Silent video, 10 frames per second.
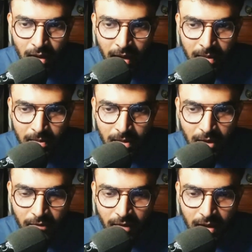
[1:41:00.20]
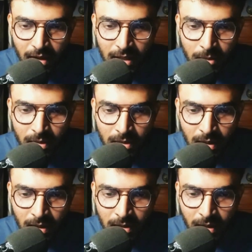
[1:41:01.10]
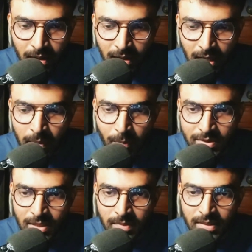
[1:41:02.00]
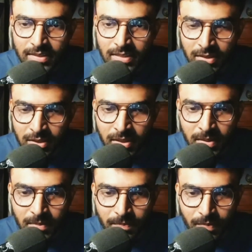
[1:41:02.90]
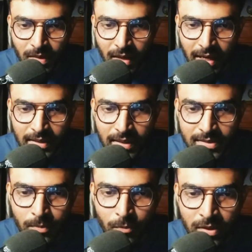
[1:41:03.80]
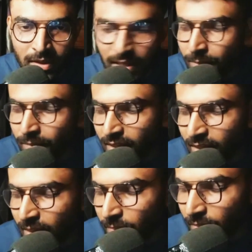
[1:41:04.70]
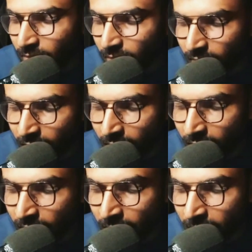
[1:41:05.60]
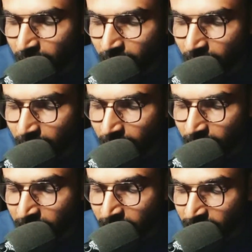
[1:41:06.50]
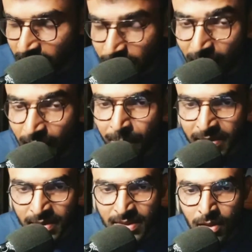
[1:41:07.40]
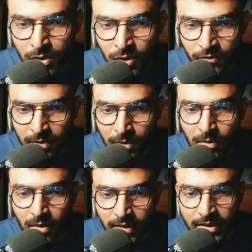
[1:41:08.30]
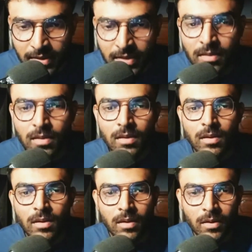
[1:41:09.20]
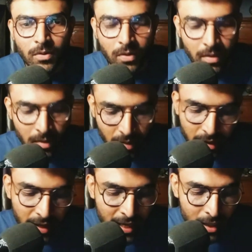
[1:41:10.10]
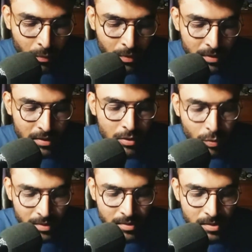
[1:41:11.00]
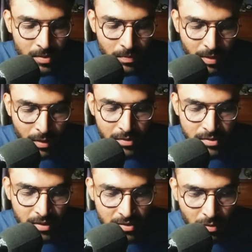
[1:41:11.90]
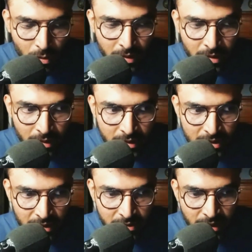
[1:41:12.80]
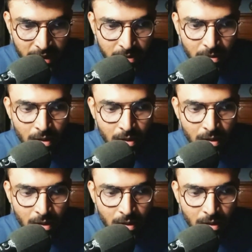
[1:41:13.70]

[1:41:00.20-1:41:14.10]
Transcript: and if anyone can like come up with something like Tinder, I think someone can make up uh make a business out of, you know, connecting AI with humans because there's on there's the other side